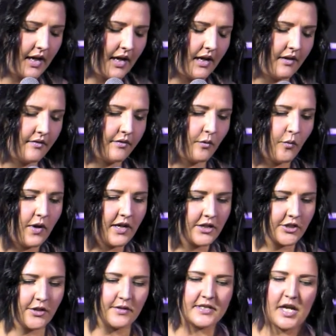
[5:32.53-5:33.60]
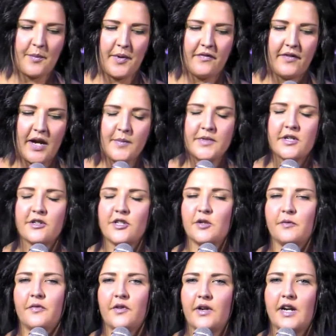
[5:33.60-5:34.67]
of what shows up. If I'm
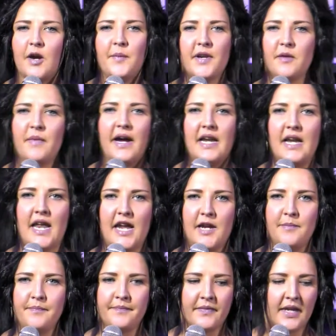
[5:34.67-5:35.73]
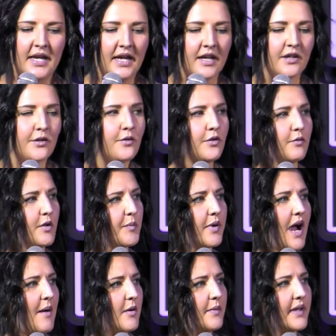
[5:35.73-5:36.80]
searching for a company by name, Google will
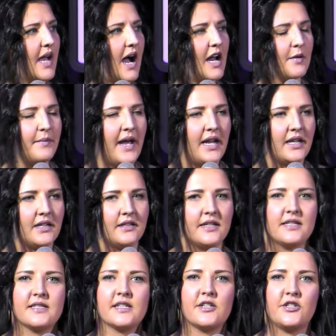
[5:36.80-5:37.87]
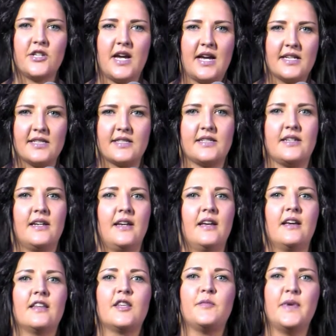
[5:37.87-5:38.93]
probably automatically suggest
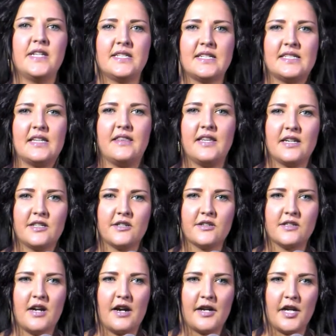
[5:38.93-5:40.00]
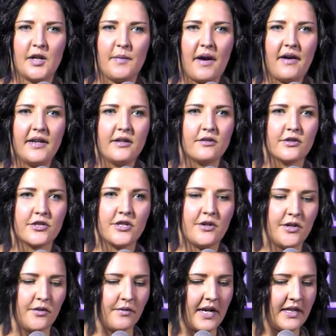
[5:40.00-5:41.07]
the business it thinks you're talking about. And it'll show
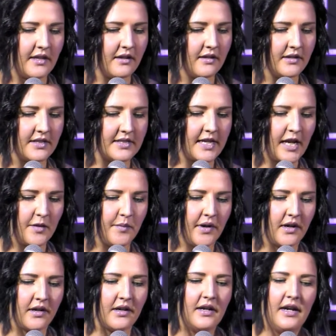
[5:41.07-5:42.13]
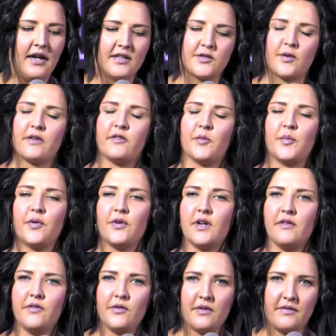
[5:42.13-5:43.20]
you right there on the sidebar, sort of a
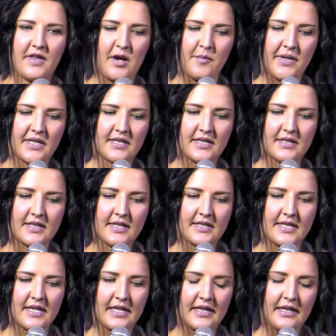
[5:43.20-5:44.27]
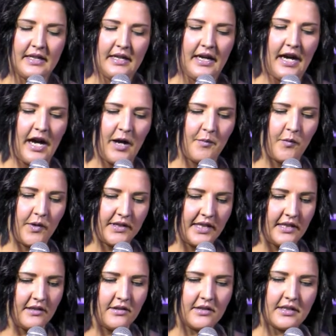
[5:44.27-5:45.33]
preview of that business listing, what
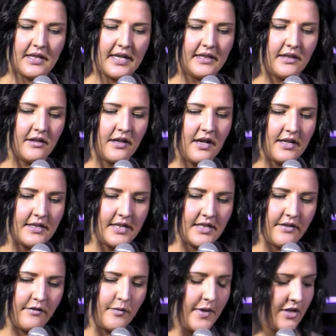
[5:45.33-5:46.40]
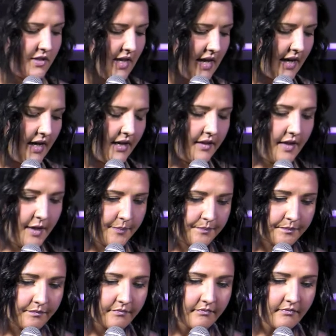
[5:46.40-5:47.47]
they look like, their contact information, that kind of thing.